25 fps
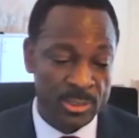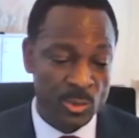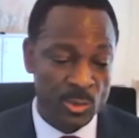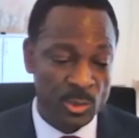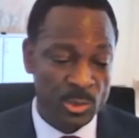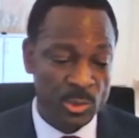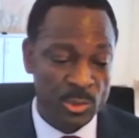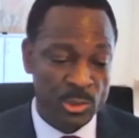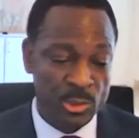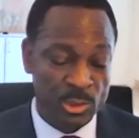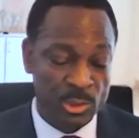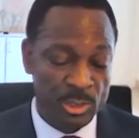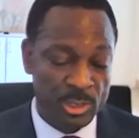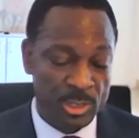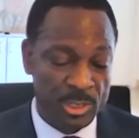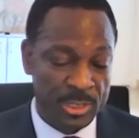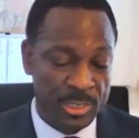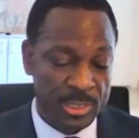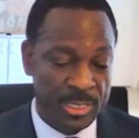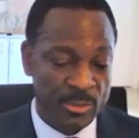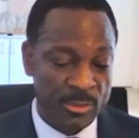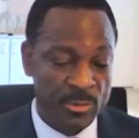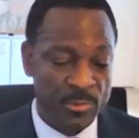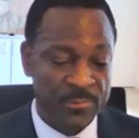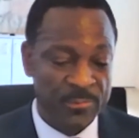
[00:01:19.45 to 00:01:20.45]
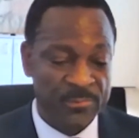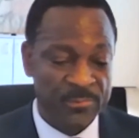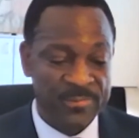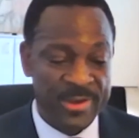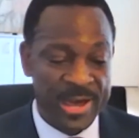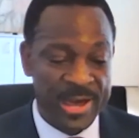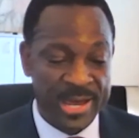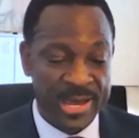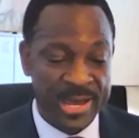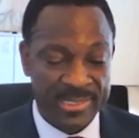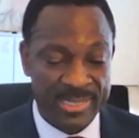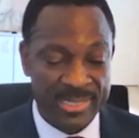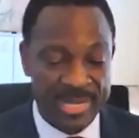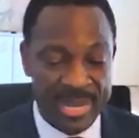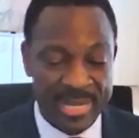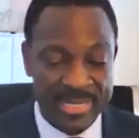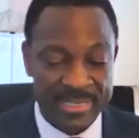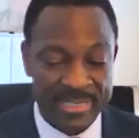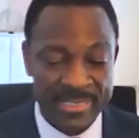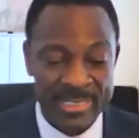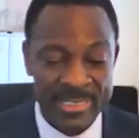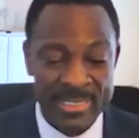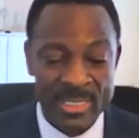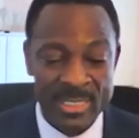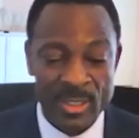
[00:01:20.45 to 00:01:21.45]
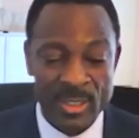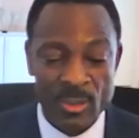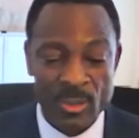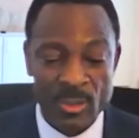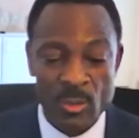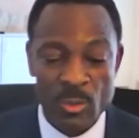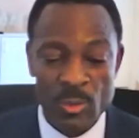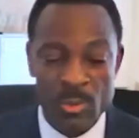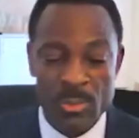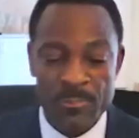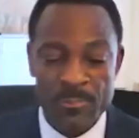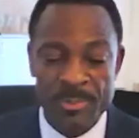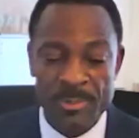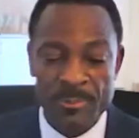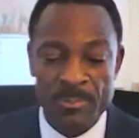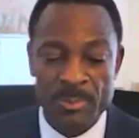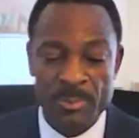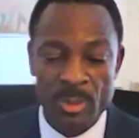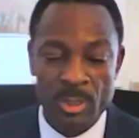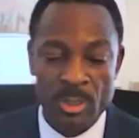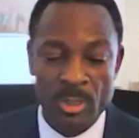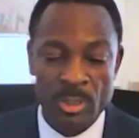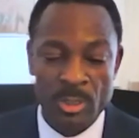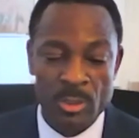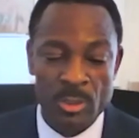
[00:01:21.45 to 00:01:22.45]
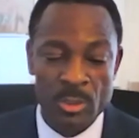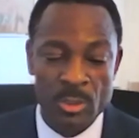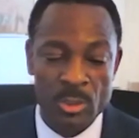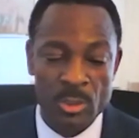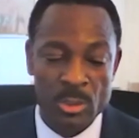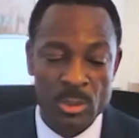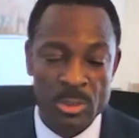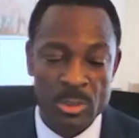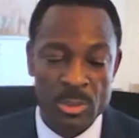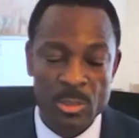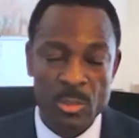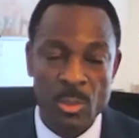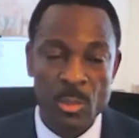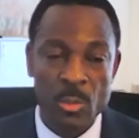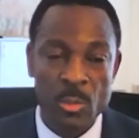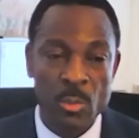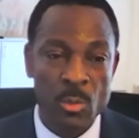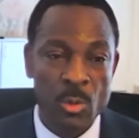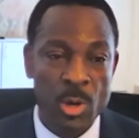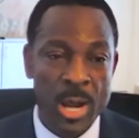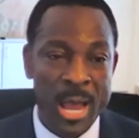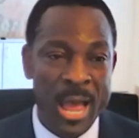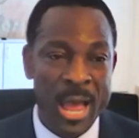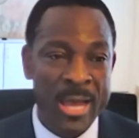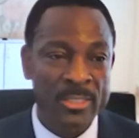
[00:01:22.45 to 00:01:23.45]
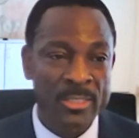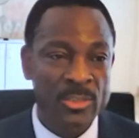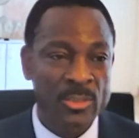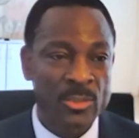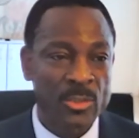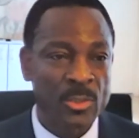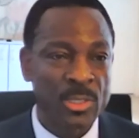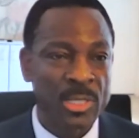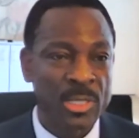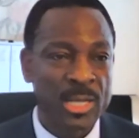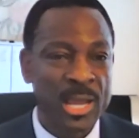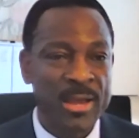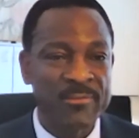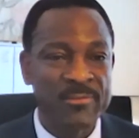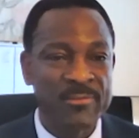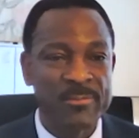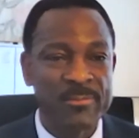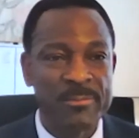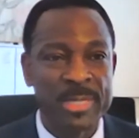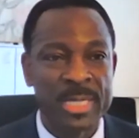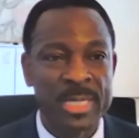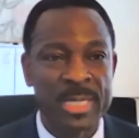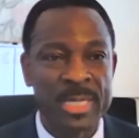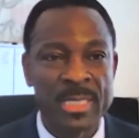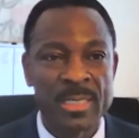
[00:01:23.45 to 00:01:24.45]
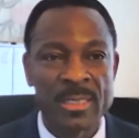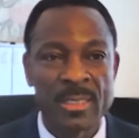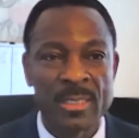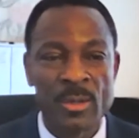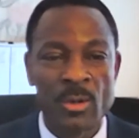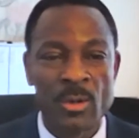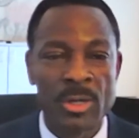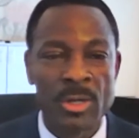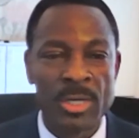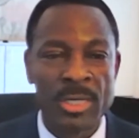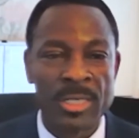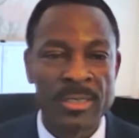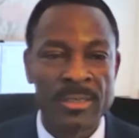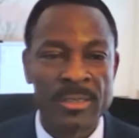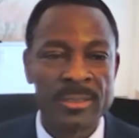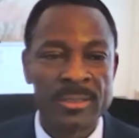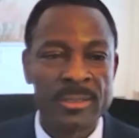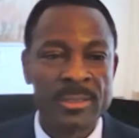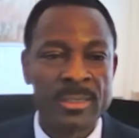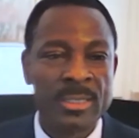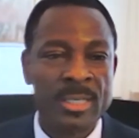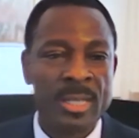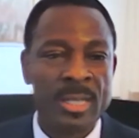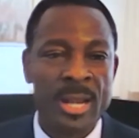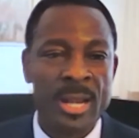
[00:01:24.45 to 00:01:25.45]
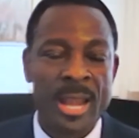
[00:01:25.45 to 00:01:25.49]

is concerned, the fact that those people are those who actually have been going